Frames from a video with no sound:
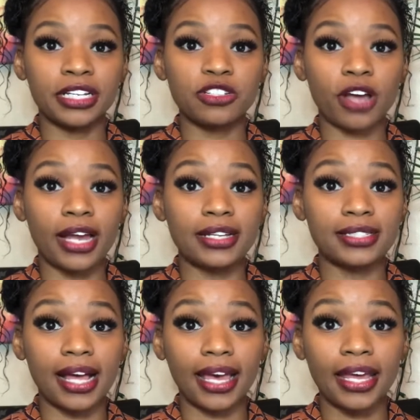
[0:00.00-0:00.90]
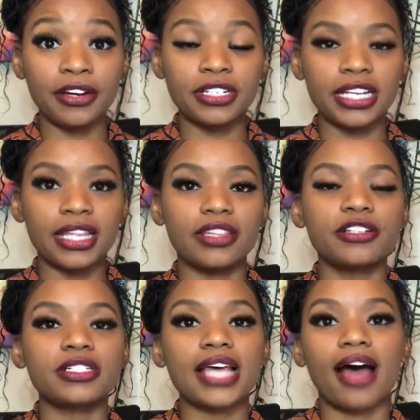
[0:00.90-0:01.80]
trying to suck energy. They're
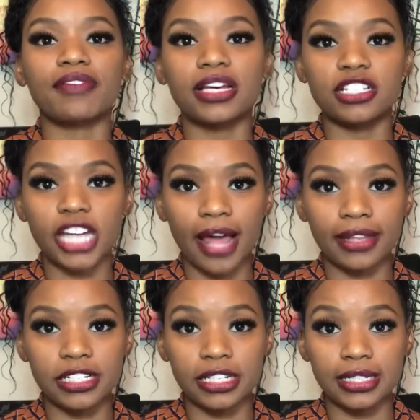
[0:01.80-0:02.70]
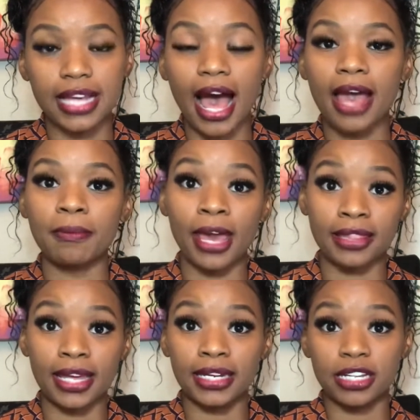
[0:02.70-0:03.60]
just having a challenging time and
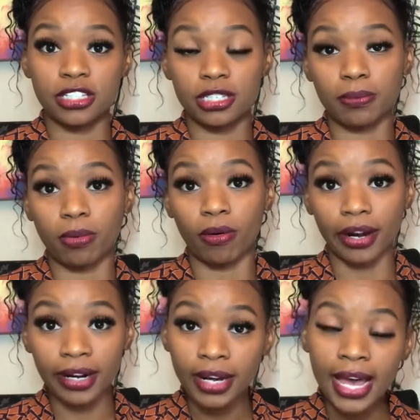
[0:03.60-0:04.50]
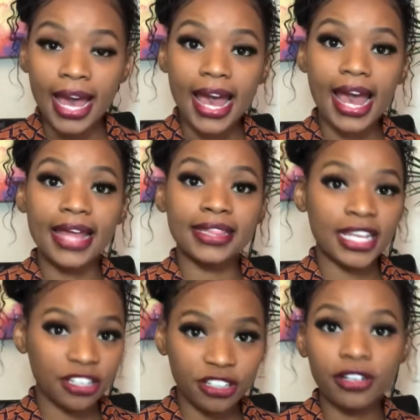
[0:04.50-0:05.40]
they need support. And
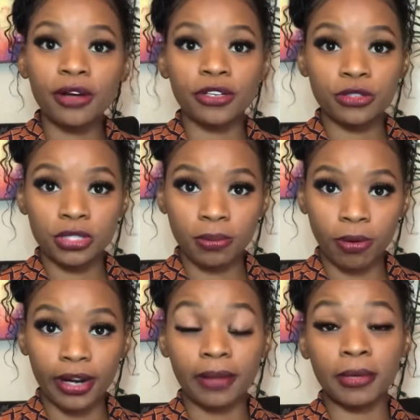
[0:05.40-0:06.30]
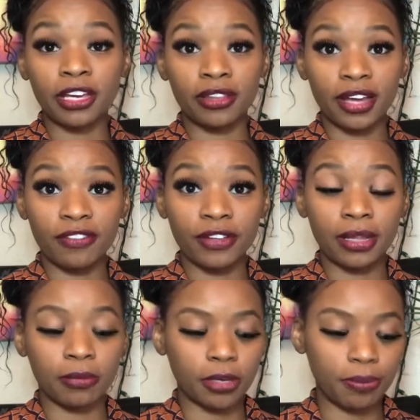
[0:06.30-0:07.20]
then, you know, you support them and you're there for
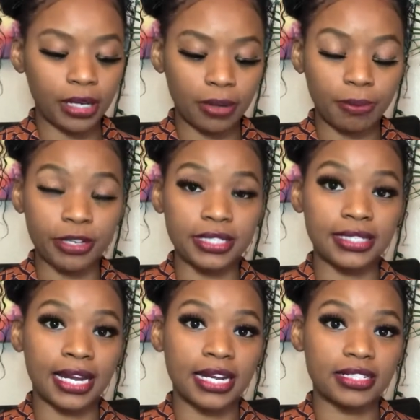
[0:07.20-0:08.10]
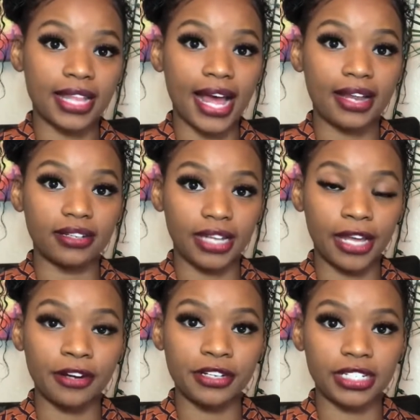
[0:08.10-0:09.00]
them. You put a percentage of that
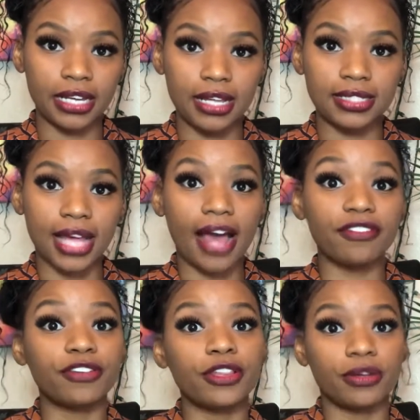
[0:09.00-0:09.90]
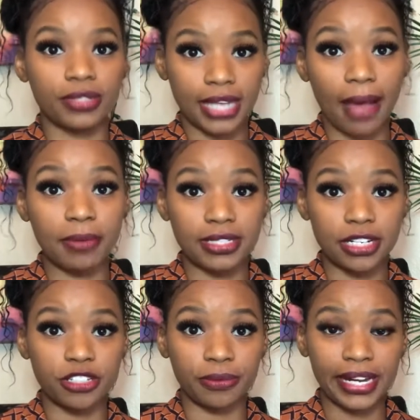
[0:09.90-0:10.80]
energy aside for those type of
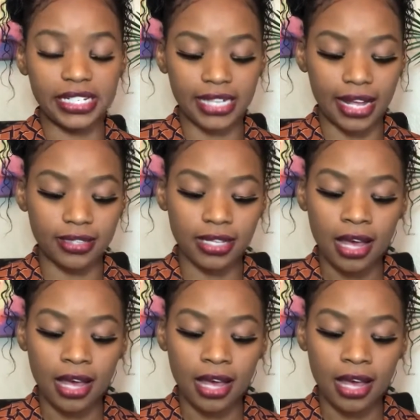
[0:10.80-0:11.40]
situations.